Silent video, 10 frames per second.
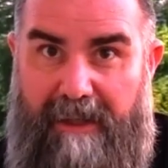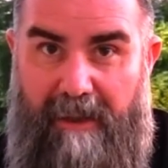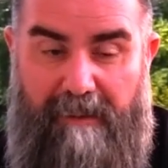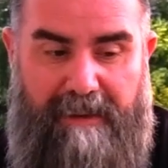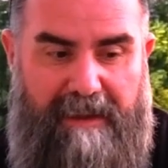
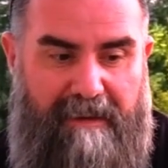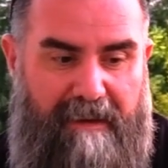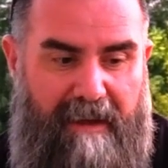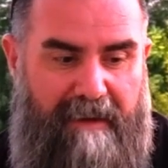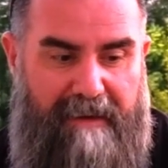tubes.
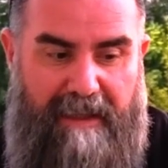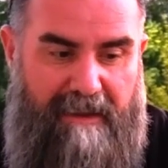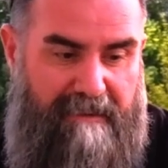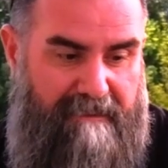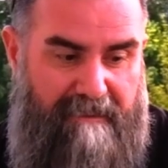These
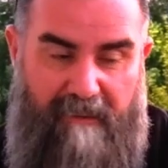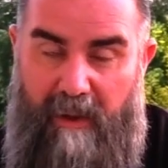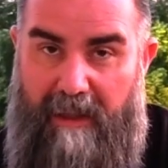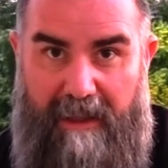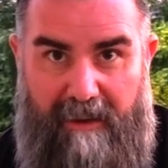are
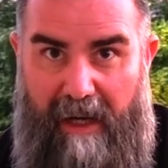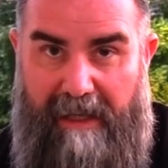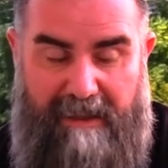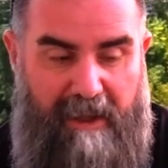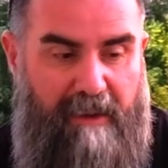really
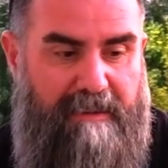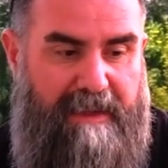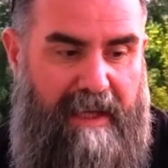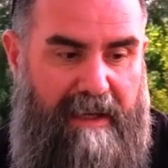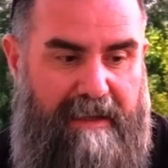great tubes
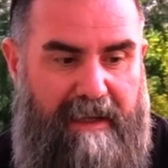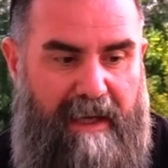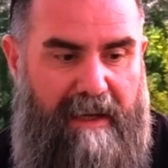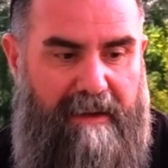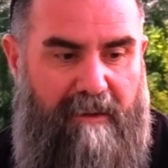that,
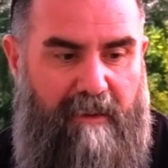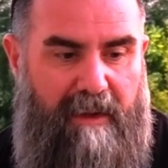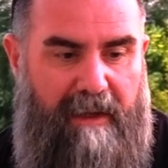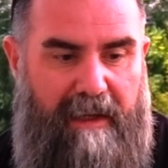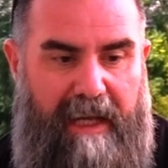uh, that
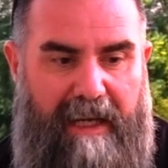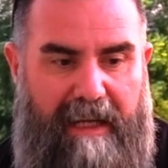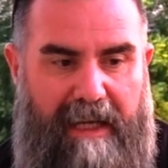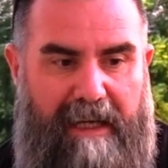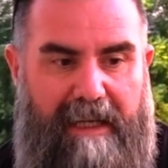we're
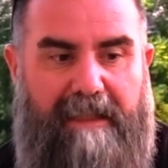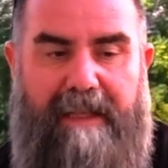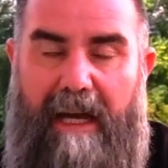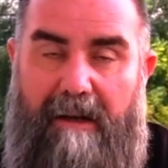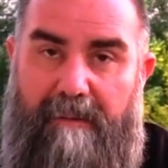getting at a
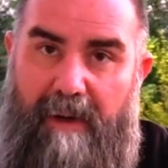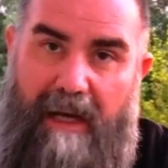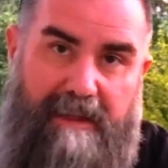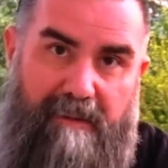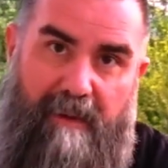discounted
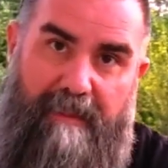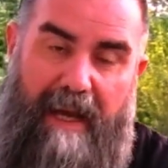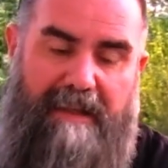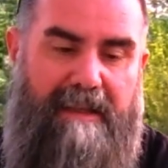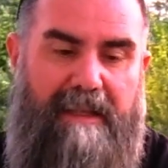price and we're
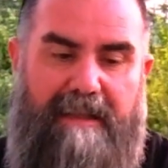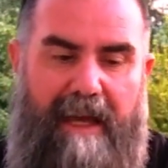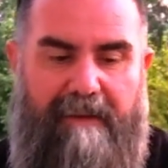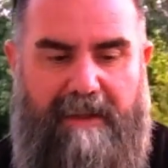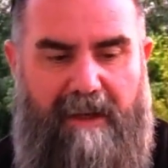passing the
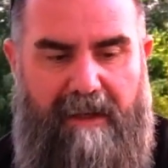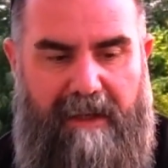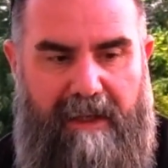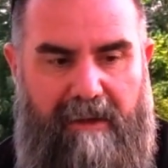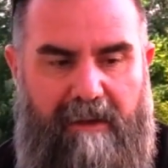savings on
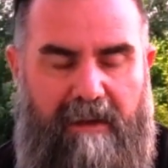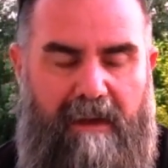to you.